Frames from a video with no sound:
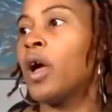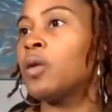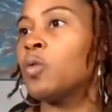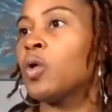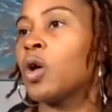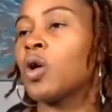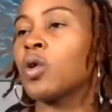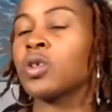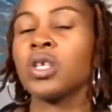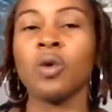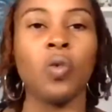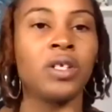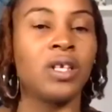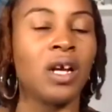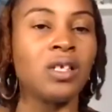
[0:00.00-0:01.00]
works and
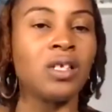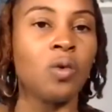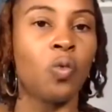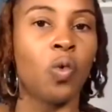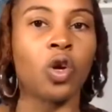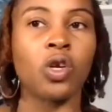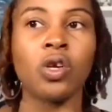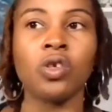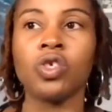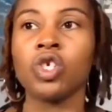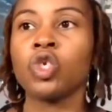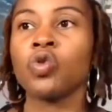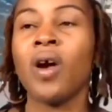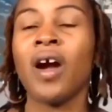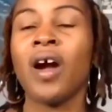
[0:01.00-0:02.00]
what doesn't work. You're just
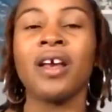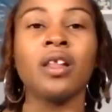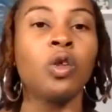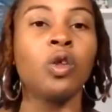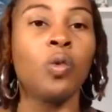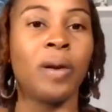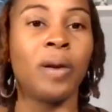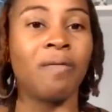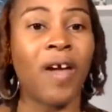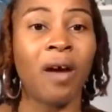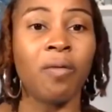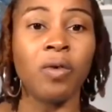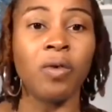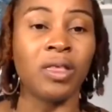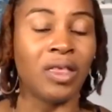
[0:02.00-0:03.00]
trying a little bit of
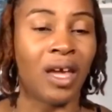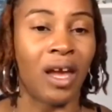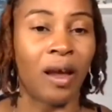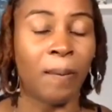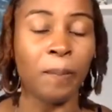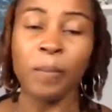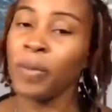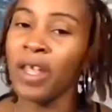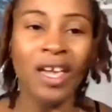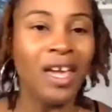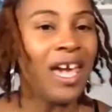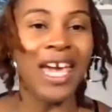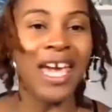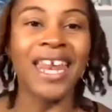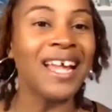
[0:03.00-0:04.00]
everything.
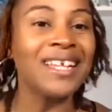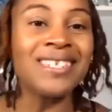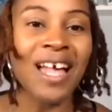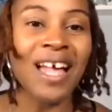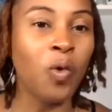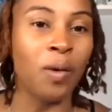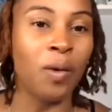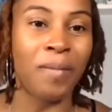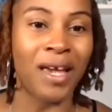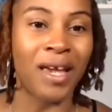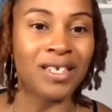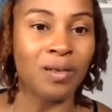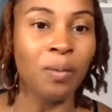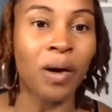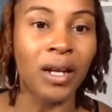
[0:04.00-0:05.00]
And that's not what
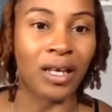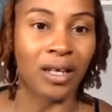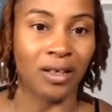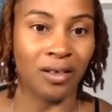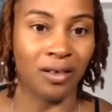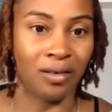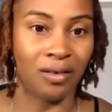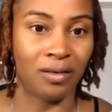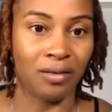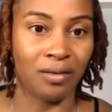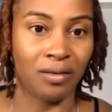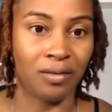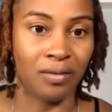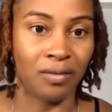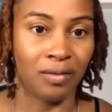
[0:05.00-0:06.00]
makes money.
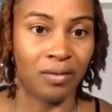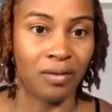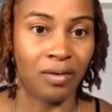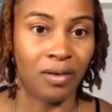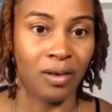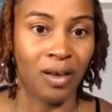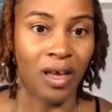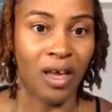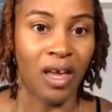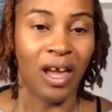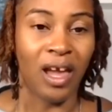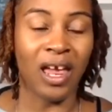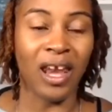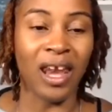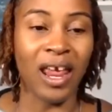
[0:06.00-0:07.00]

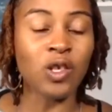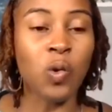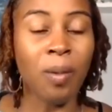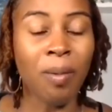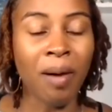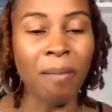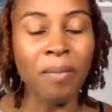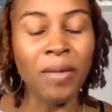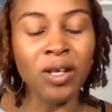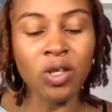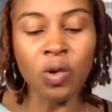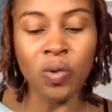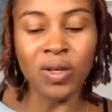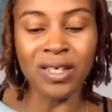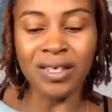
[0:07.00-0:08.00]
And that's what my
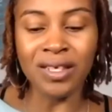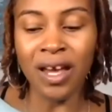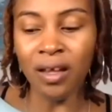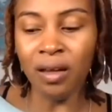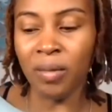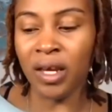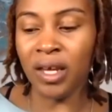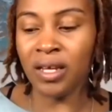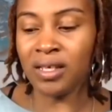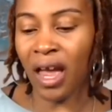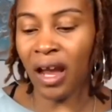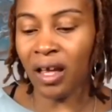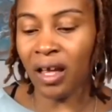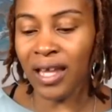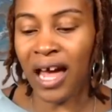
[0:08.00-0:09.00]
mentor was telling me. He's
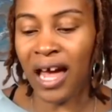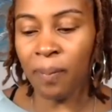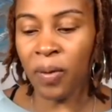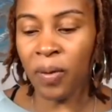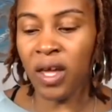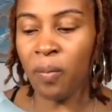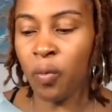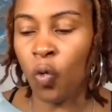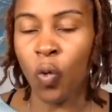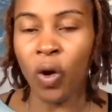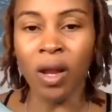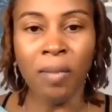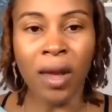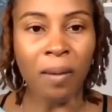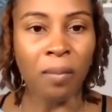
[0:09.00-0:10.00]
like, a lot of people want
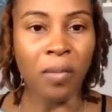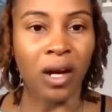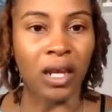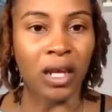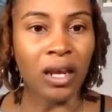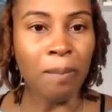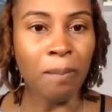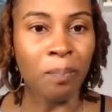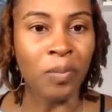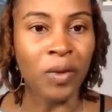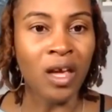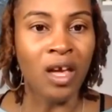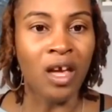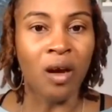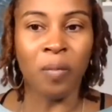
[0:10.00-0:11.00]
to make money,
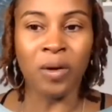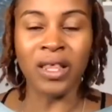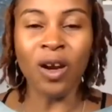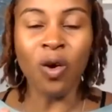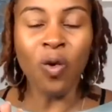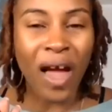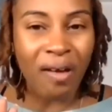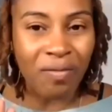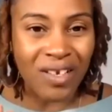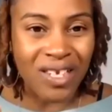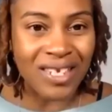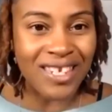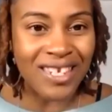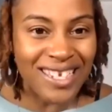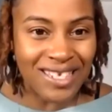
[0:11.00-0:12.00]
but they don't have a
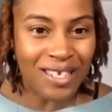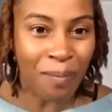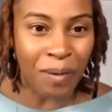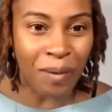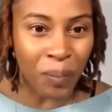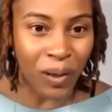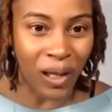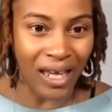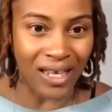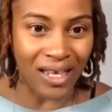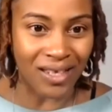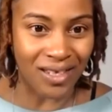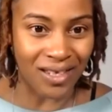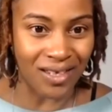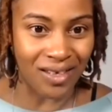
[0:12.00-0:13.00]
system in
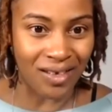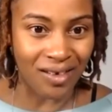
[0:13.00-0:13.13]
place.